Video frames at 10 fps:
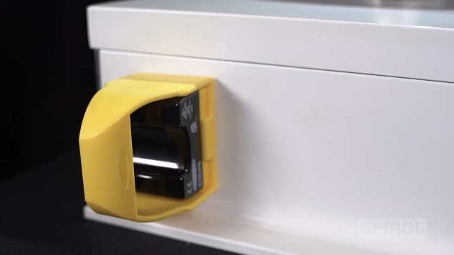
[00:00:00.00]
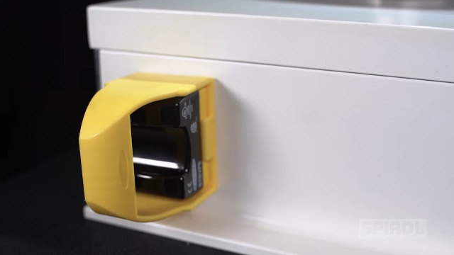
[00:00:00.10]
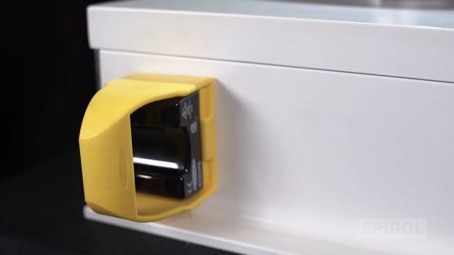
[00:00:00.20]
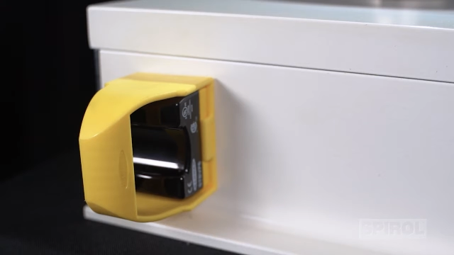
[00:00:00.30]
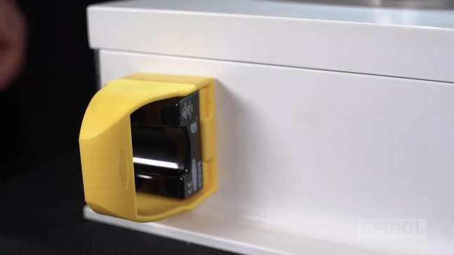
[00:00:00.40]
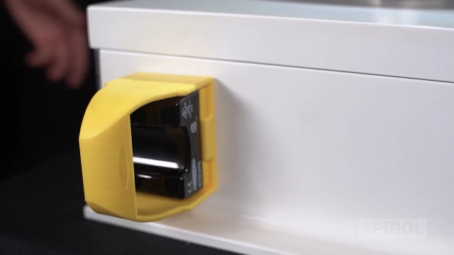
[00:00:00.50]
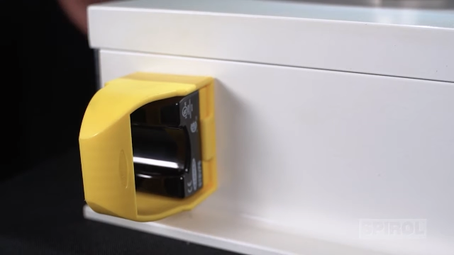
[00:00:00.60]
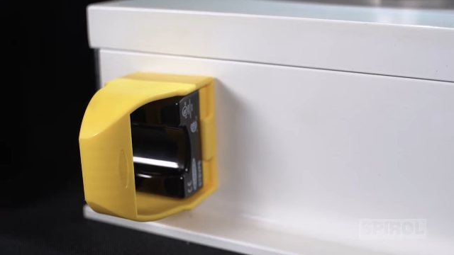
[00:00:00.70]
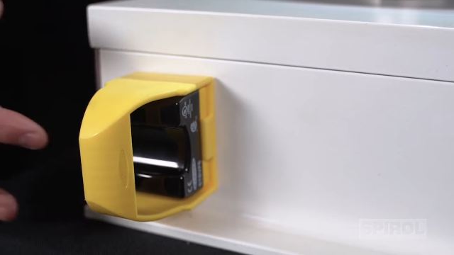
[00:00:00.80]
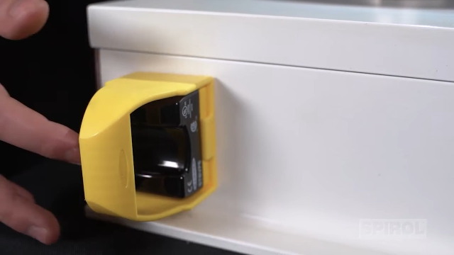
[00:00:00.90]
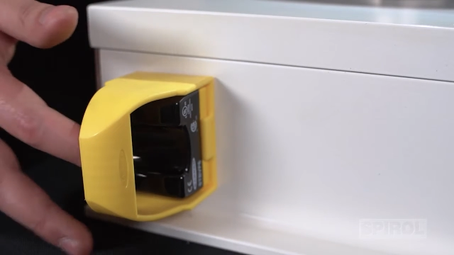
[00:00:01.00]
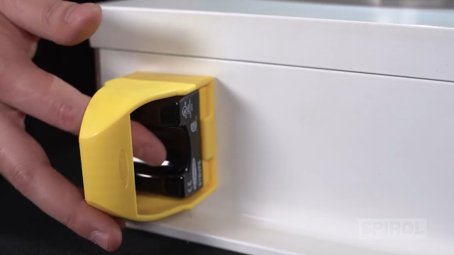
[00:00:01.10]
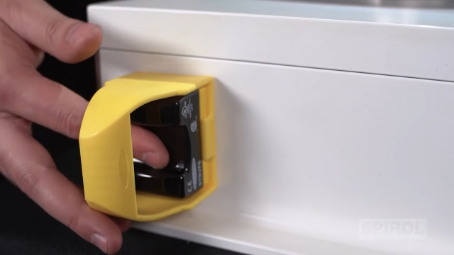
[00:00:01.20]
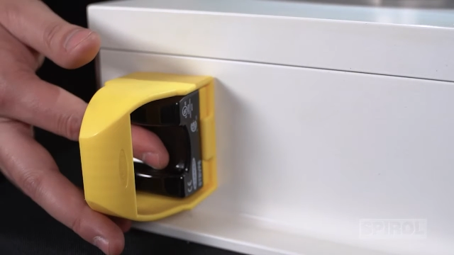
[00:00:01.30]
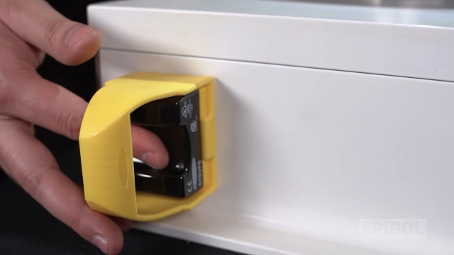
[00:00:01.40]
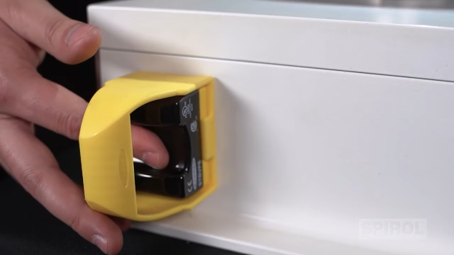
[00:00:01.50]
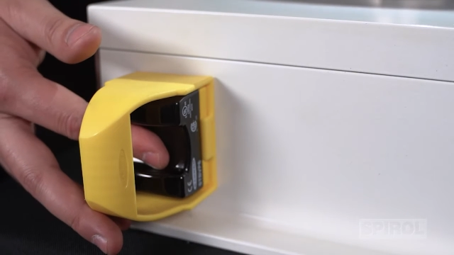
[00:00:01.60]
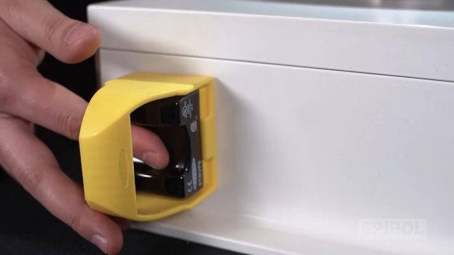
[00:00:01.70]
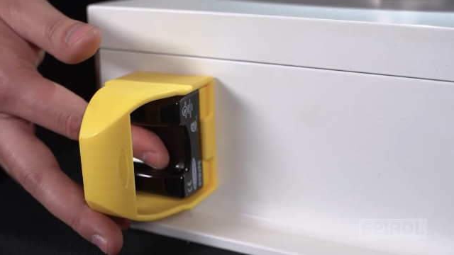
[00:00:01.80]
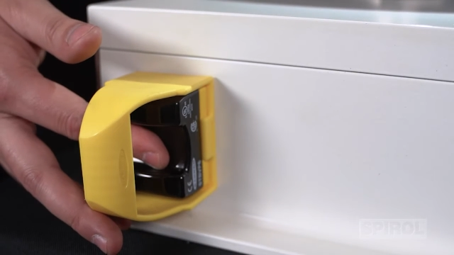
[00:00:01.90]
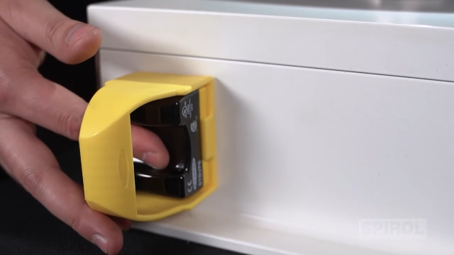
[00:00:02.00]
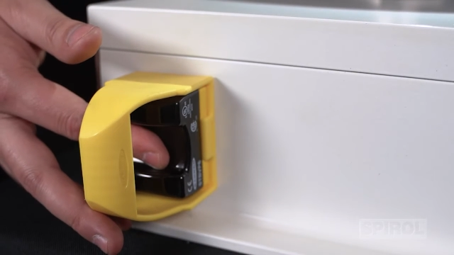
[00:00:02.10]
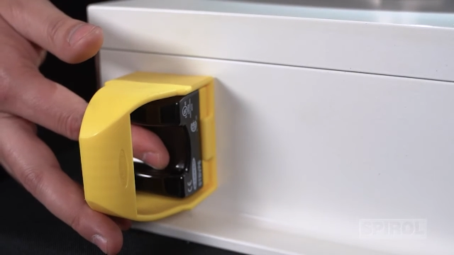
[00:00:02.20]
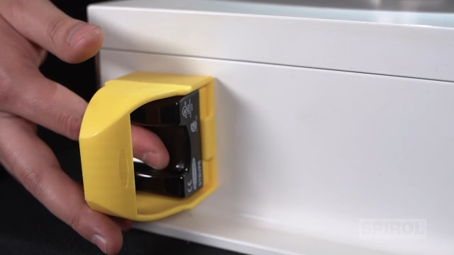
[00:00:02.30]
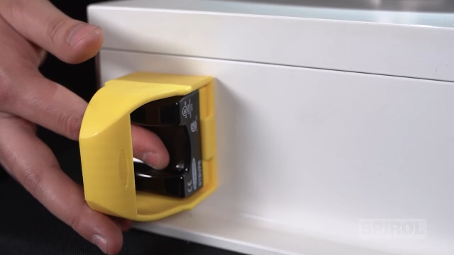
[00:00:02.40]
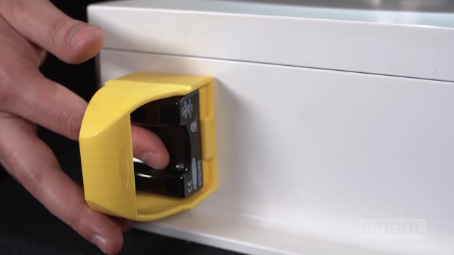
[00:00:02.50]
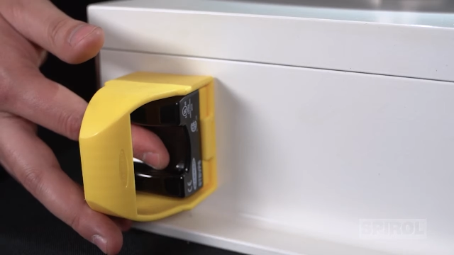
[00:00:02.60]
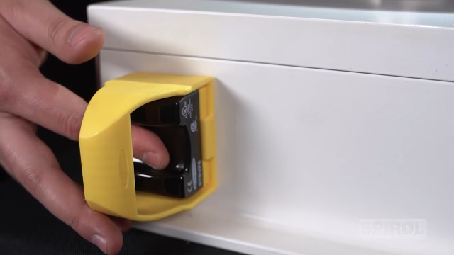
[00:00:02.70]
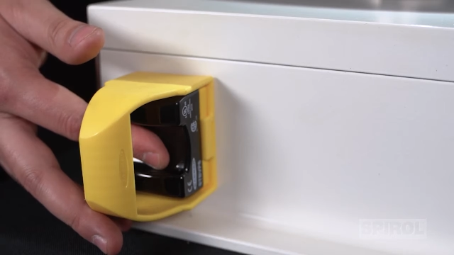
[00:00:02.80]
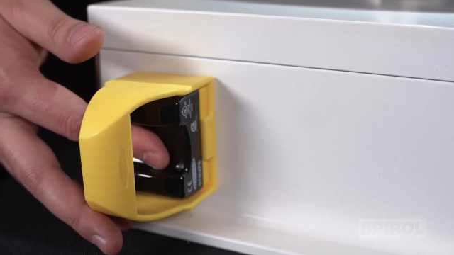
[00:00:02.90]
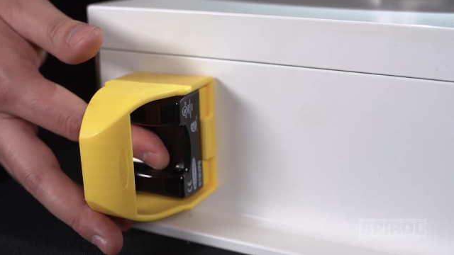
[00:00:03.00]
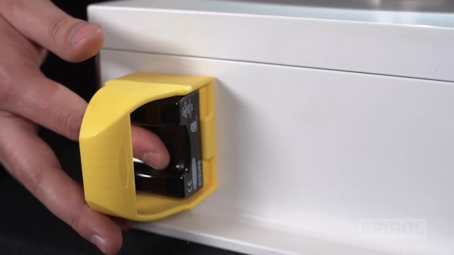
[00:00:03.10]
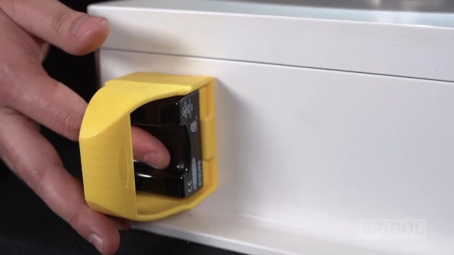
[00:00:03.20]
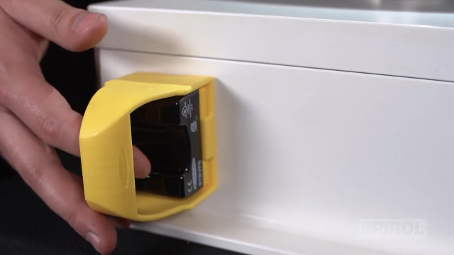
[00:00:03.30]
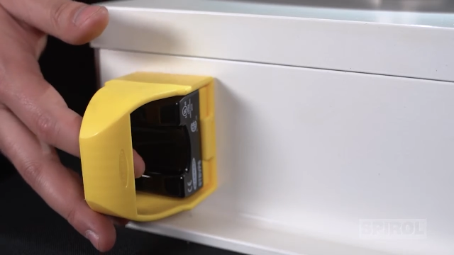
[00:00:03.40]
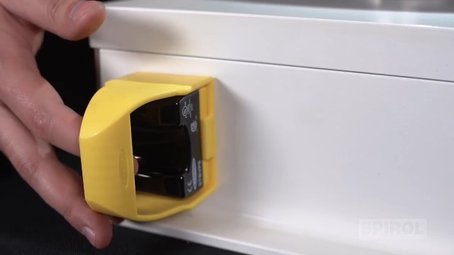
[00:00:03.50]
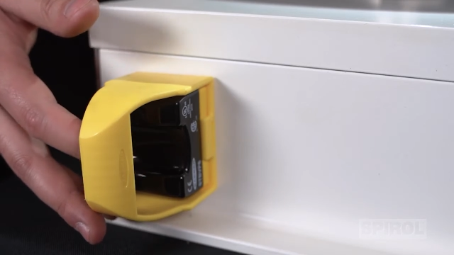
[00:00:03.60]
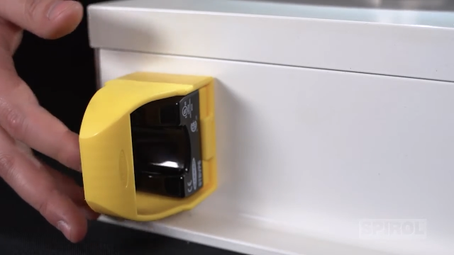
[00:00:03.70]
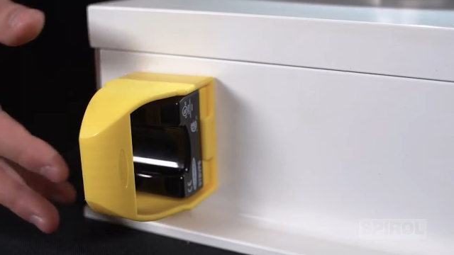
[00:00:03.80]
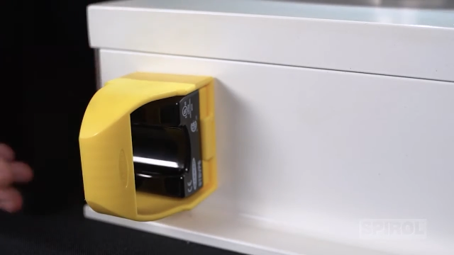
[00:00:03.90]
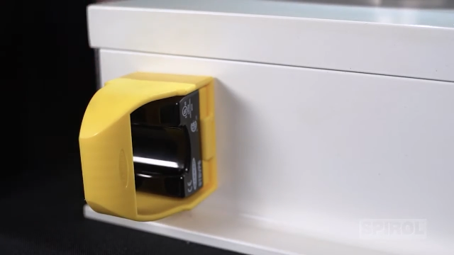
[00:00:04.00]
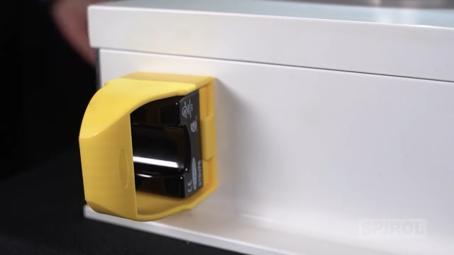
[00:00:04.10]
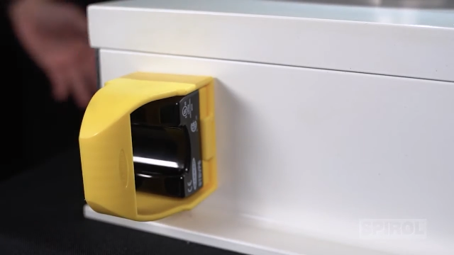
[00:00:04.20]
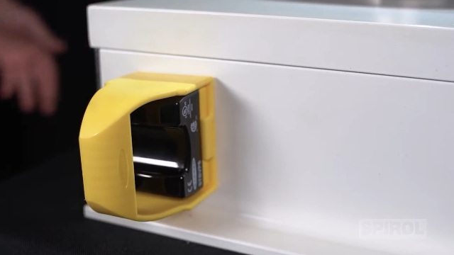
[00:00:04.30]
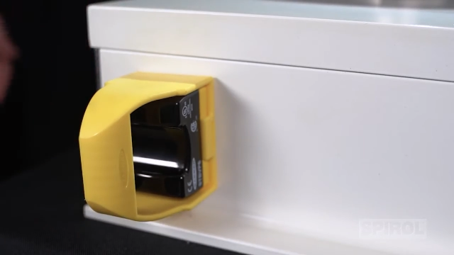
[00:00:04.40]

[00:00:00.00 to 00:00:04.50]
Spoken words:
[unreadable: no face in view]